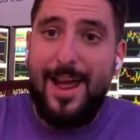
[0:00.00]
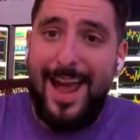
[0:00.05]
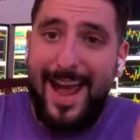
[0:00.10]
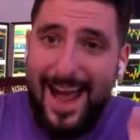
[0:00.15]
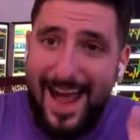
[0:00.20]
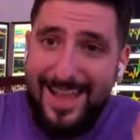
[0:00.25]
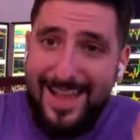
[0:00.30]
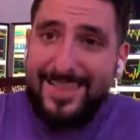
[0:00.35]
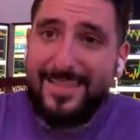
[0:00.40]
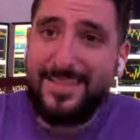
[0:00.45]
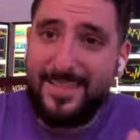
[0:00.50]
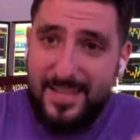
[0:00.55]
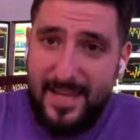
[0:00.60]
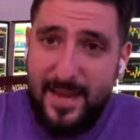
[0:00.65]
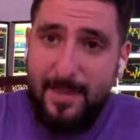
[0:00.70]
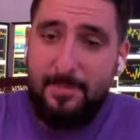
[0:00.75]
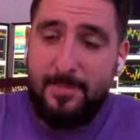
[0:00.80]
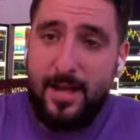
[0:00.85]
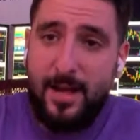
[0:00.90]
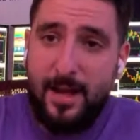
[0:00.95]
had the
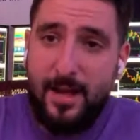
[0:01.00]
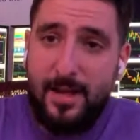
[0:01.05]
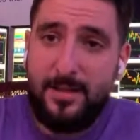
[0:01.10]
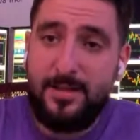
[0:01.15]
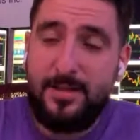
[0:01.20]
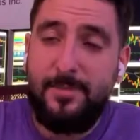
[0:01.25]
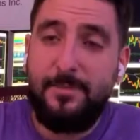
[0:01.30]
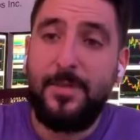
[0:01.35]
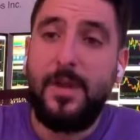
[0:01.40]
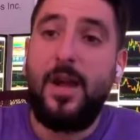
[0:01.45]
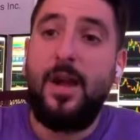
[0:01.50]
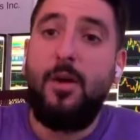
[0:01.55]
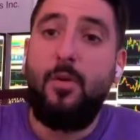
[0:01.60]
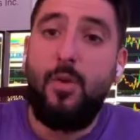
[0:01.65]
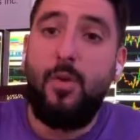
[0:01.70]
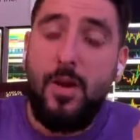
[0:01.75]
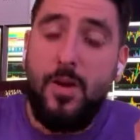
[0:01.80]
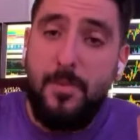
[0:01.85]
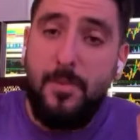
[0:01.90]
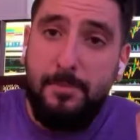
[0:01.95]
same lines,
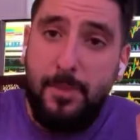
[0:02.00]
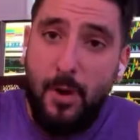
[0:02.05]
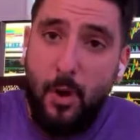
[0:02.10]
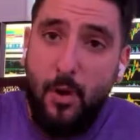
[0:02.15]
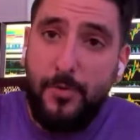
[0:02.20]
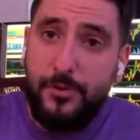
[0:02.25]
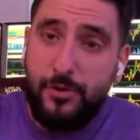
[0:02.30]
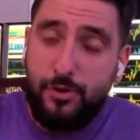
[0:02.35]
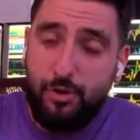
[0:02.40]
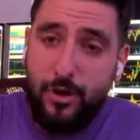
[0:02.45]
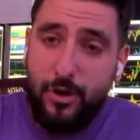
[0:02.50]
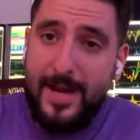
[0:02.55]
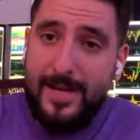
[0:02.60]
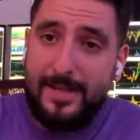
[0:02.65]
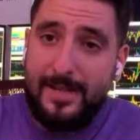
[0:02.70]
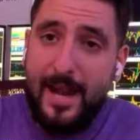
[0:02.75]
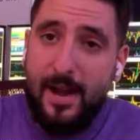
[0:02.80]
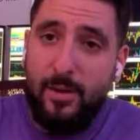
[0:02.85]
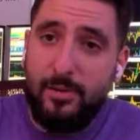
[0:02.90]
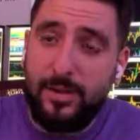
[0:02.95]
we will both
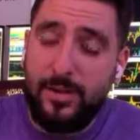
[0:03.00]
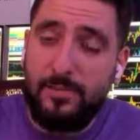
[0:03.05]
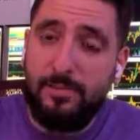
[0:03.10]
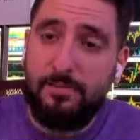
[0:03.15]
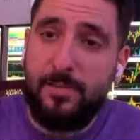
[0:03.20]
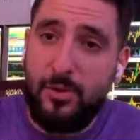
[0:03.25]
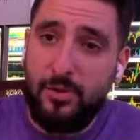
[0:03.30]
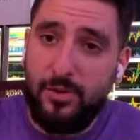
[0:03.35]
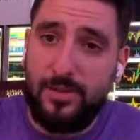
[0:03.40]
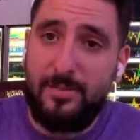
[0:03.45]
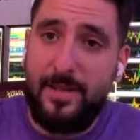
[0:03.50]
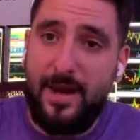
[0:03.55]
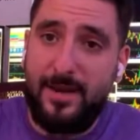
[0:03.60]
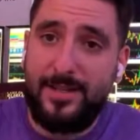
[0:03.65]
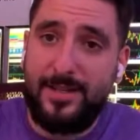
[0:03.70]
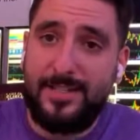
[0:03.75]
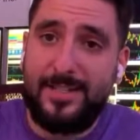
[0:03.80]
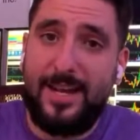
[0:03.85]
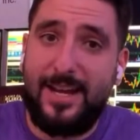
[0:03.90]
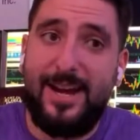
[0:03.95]
trade that with the most
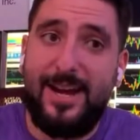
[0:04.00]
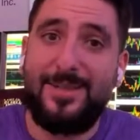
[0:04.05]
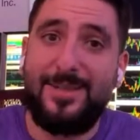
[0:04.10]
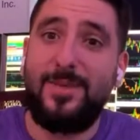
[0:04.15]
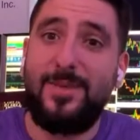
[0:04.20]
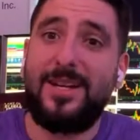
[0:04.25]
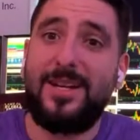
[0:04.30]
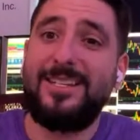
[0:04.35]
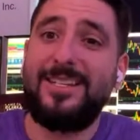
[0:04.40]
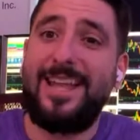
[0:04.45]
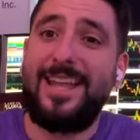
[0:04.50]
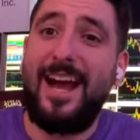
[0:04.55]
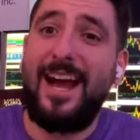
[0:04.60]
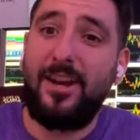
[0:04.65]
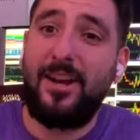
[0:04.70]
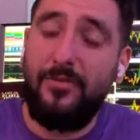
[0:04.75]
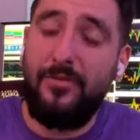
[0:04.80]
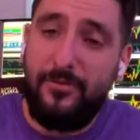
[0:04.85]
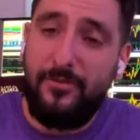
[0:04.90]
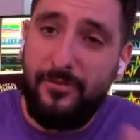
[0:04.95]
amount of size because
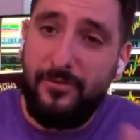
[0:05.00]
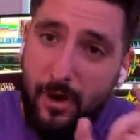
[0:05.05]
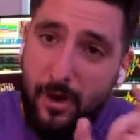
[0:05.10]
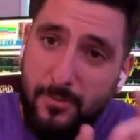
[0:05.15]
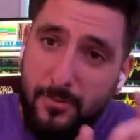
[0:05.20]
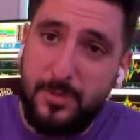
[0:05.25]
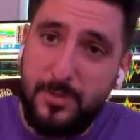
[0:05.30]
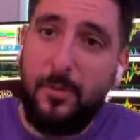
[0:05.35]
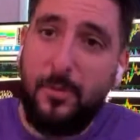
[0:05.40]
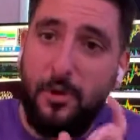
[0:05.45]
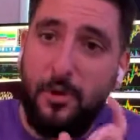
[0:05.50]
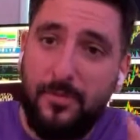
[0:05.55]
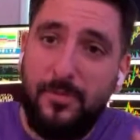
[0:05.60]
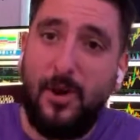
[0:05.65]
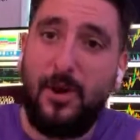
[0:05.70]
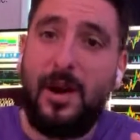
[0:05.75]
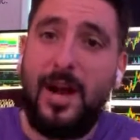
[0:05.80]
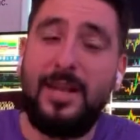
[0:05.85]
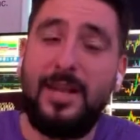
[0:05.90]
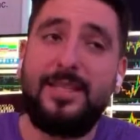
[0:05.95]
that confirms both
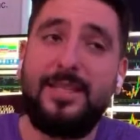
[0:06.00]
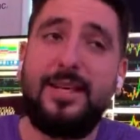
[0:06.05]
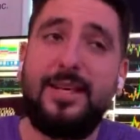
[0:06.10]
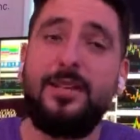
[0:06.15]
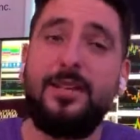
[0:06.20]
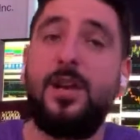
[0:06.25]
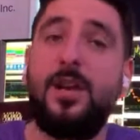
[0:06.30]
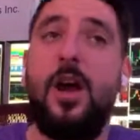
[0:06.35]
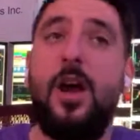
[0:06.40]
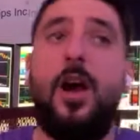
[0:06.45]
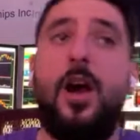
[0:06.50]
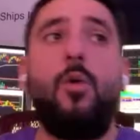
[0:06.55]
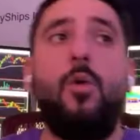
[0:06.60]
of our ideas.